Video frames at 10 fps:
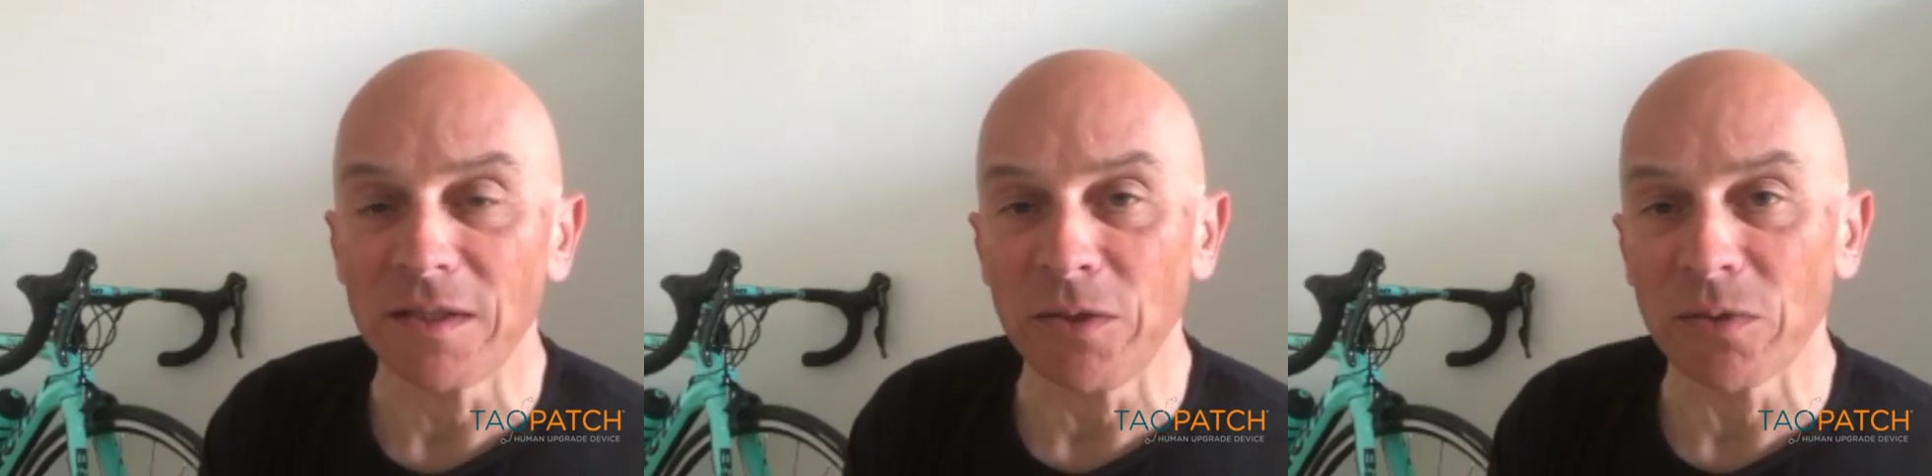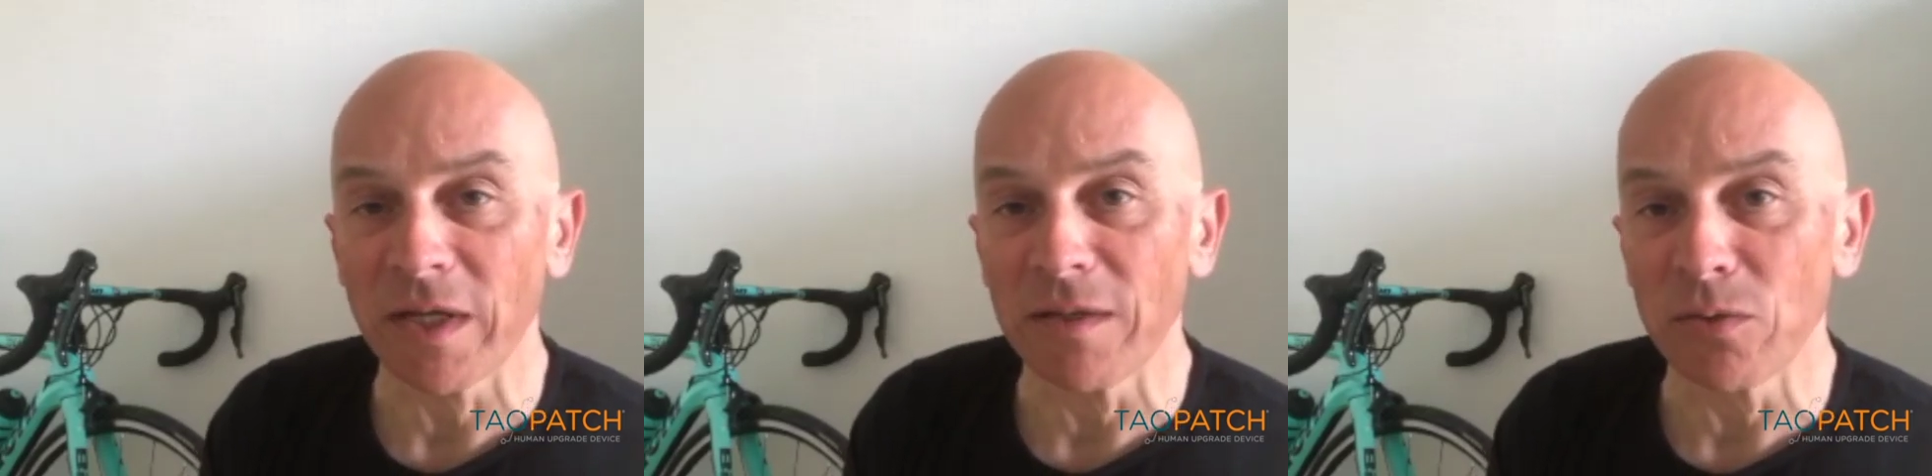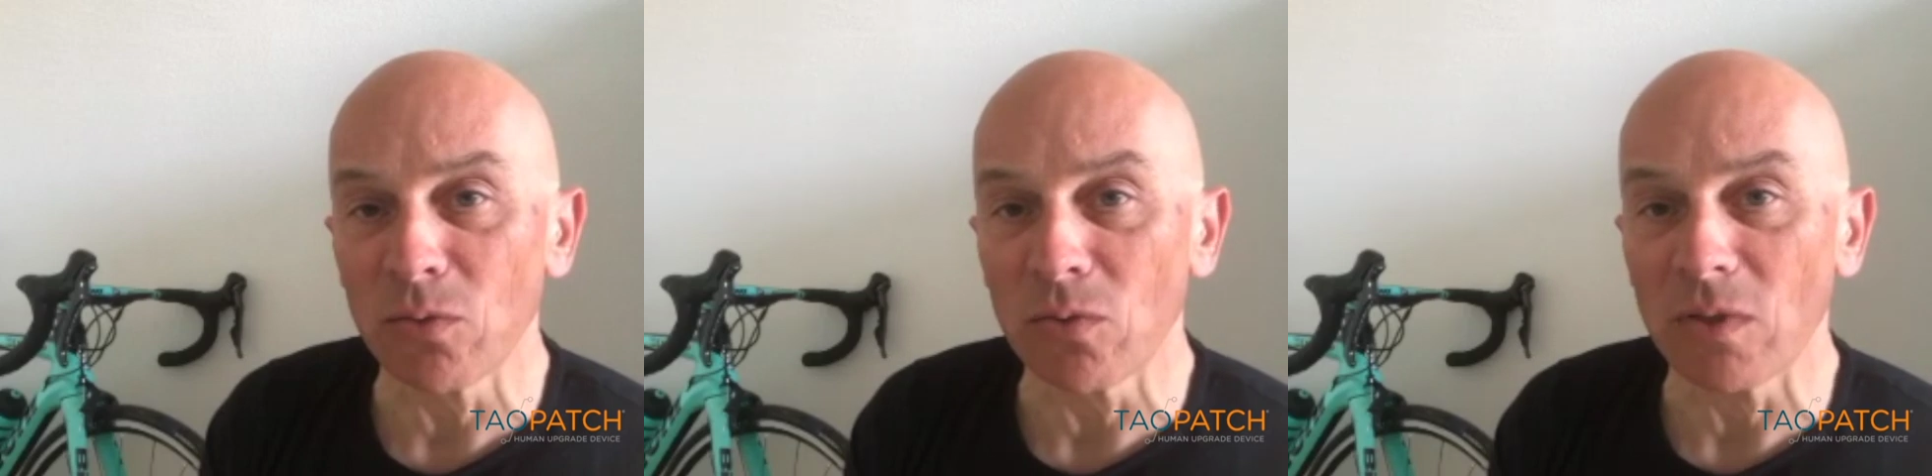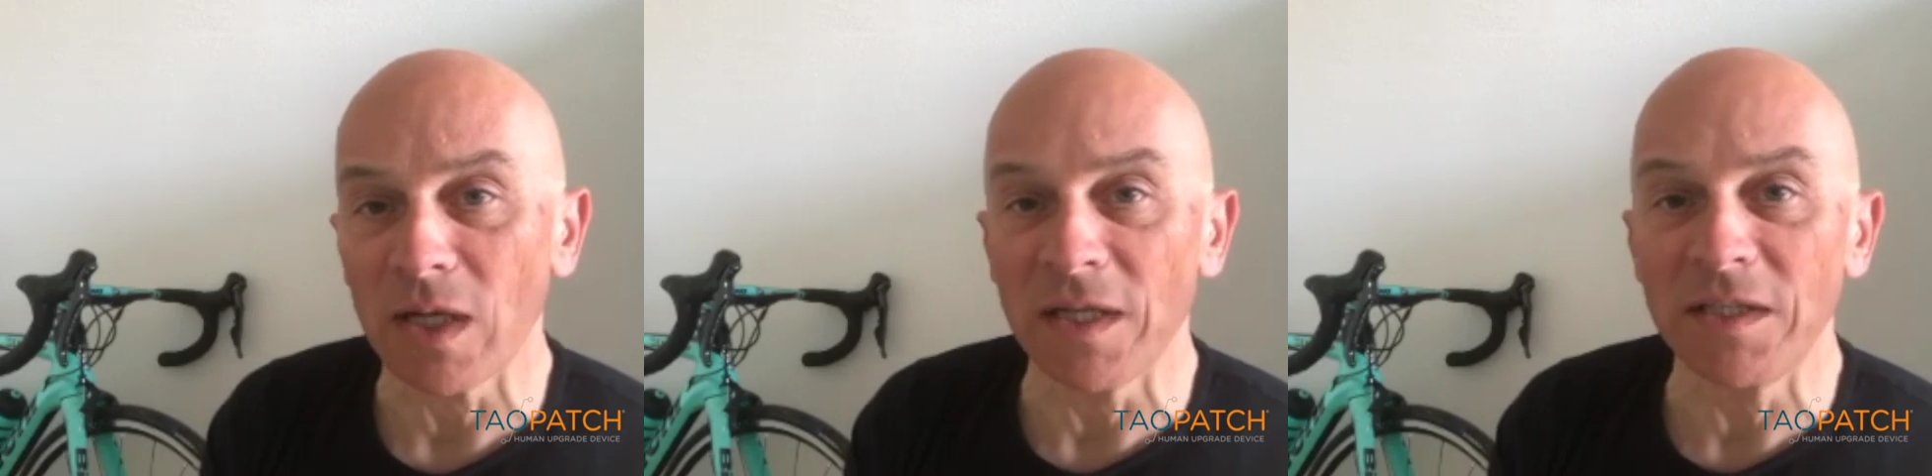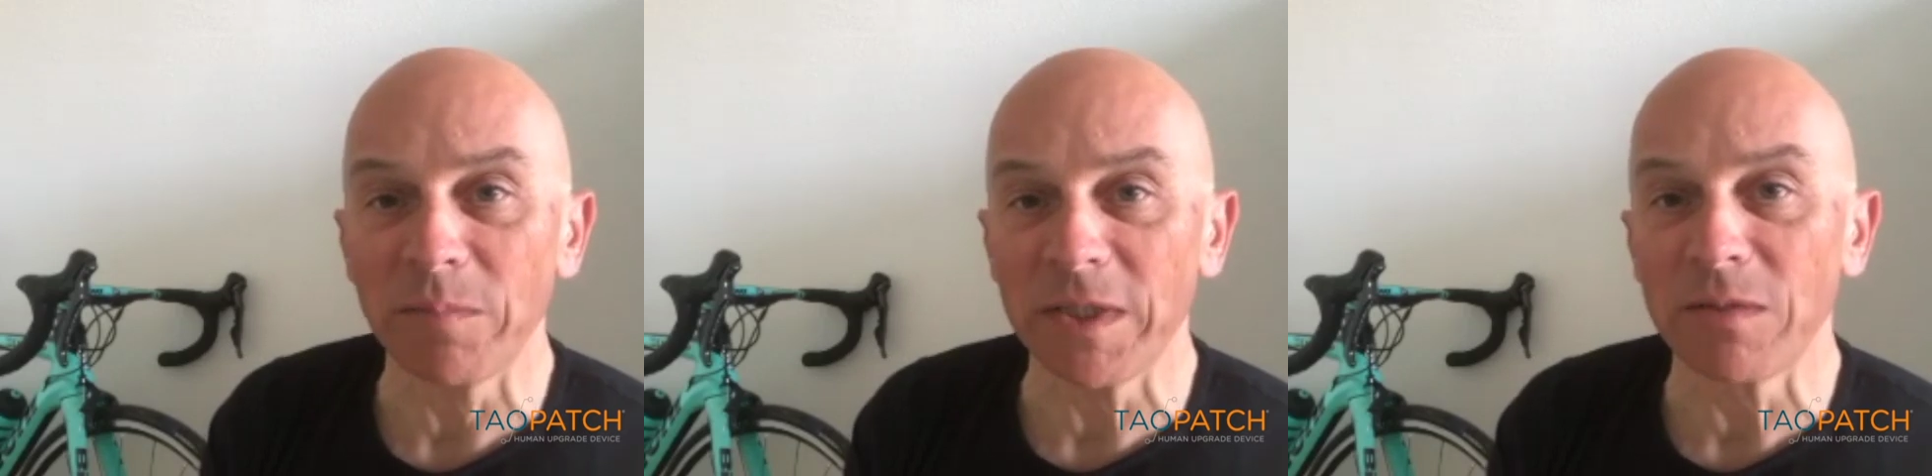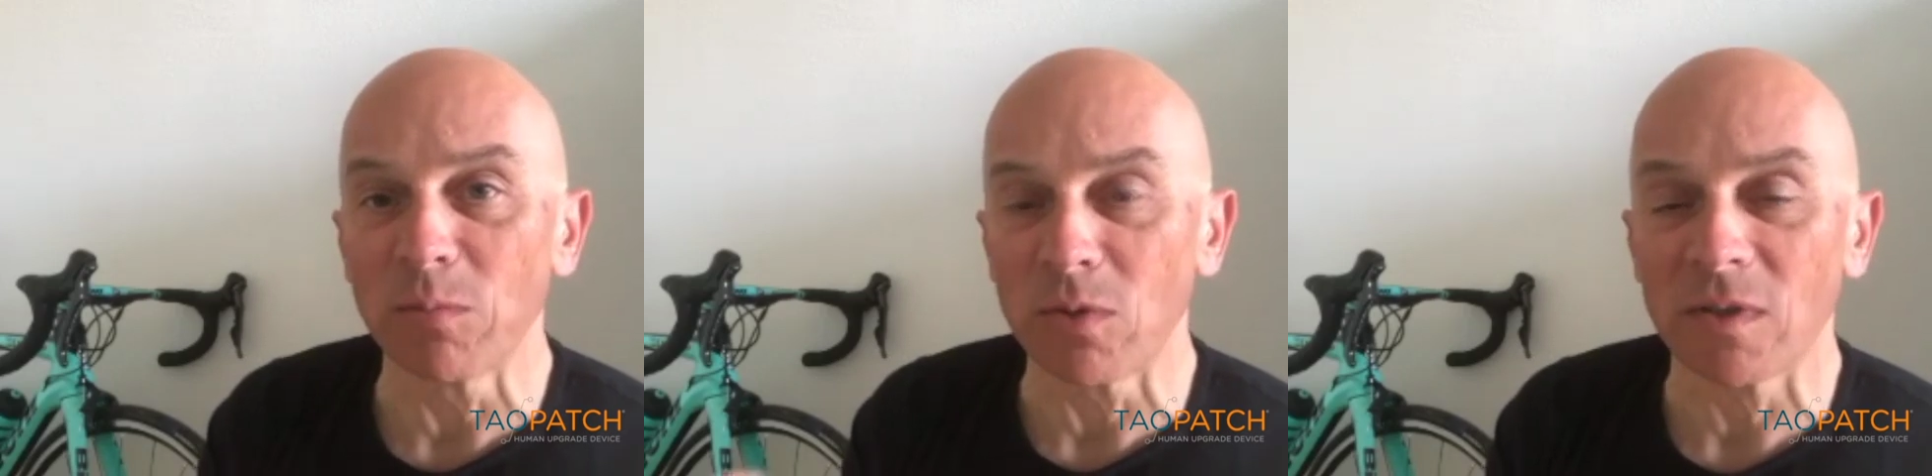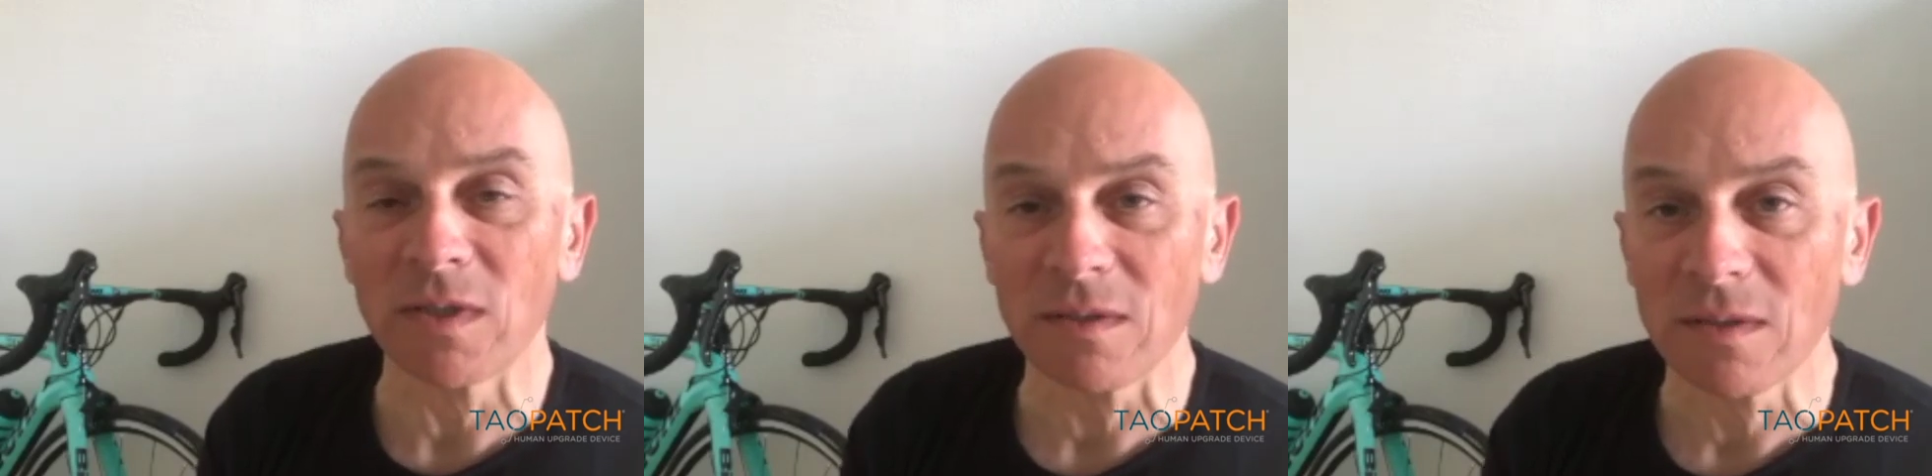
you can do a little bit more,